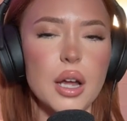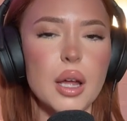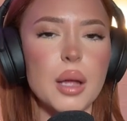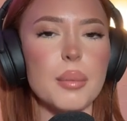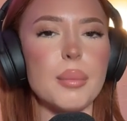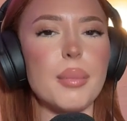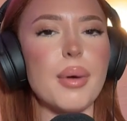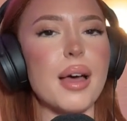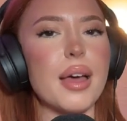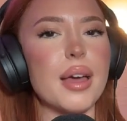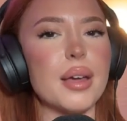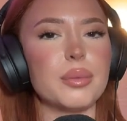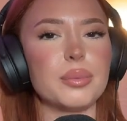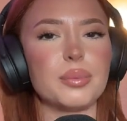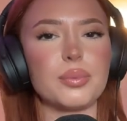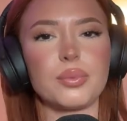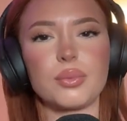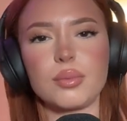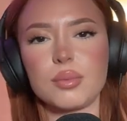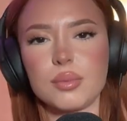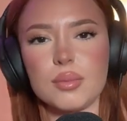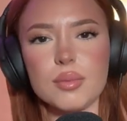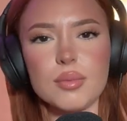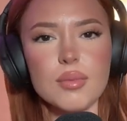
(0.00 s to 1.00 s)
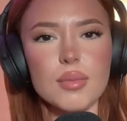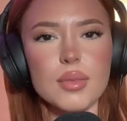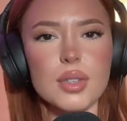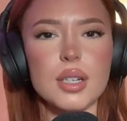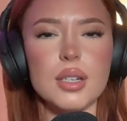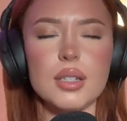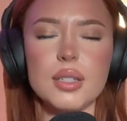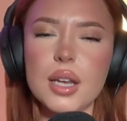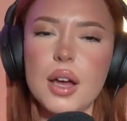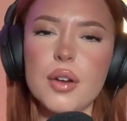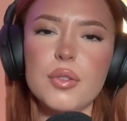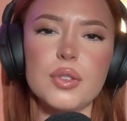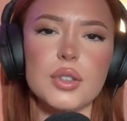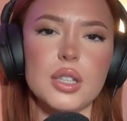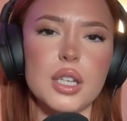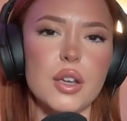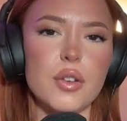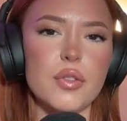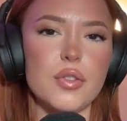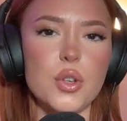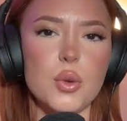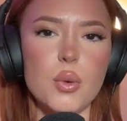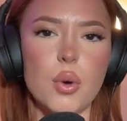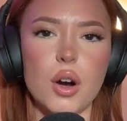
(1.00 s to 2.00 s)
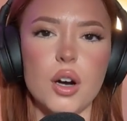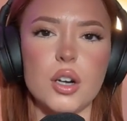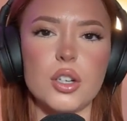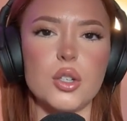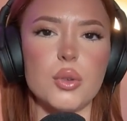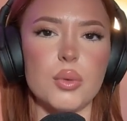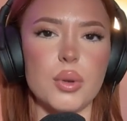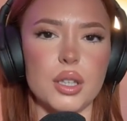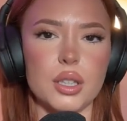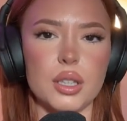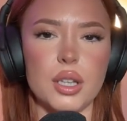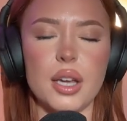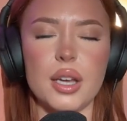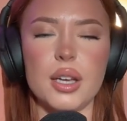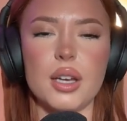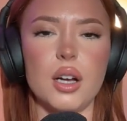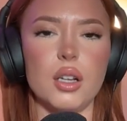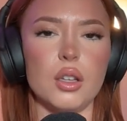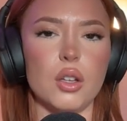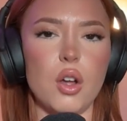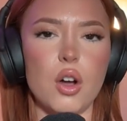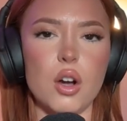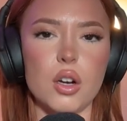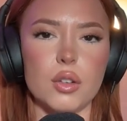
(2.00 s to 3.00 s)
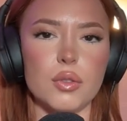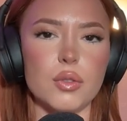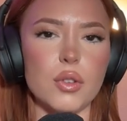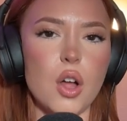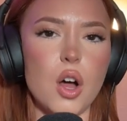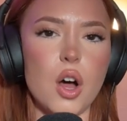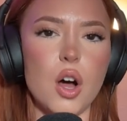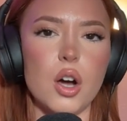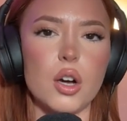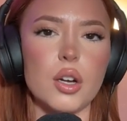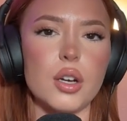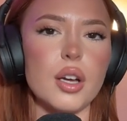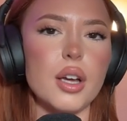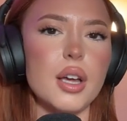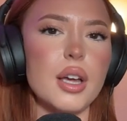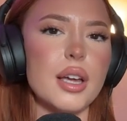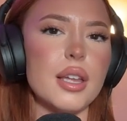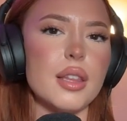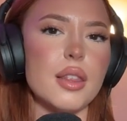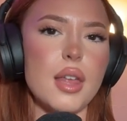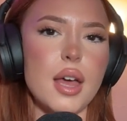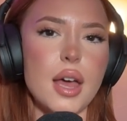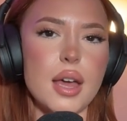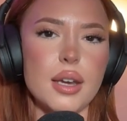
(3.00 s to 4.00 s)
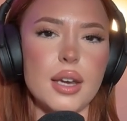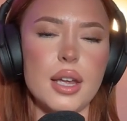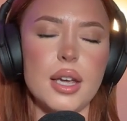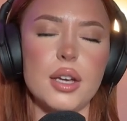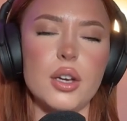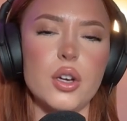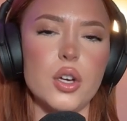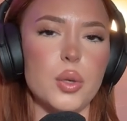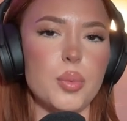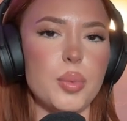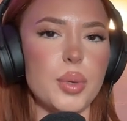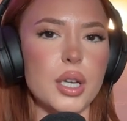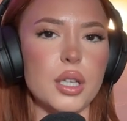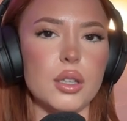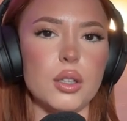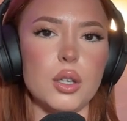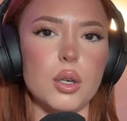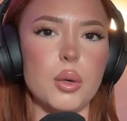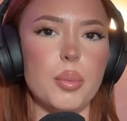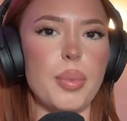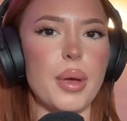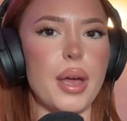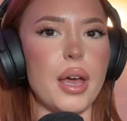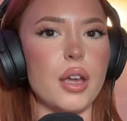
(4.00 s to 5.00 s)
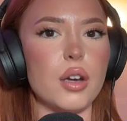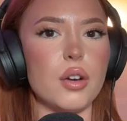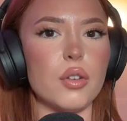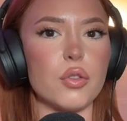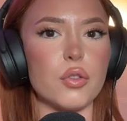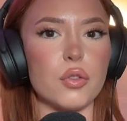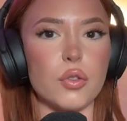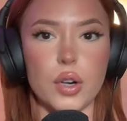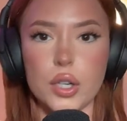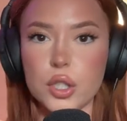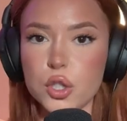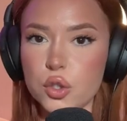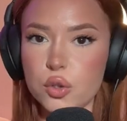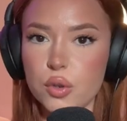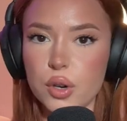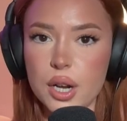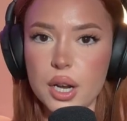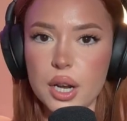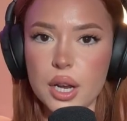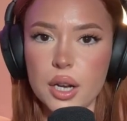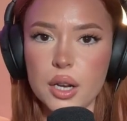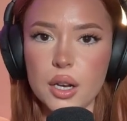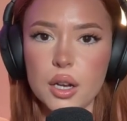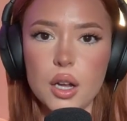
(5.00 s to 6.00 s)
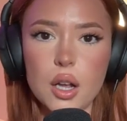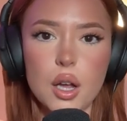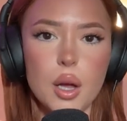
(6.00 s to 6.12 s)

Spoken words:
But definitely if you are doing like a long vlog, then it could be a little bit frustrating.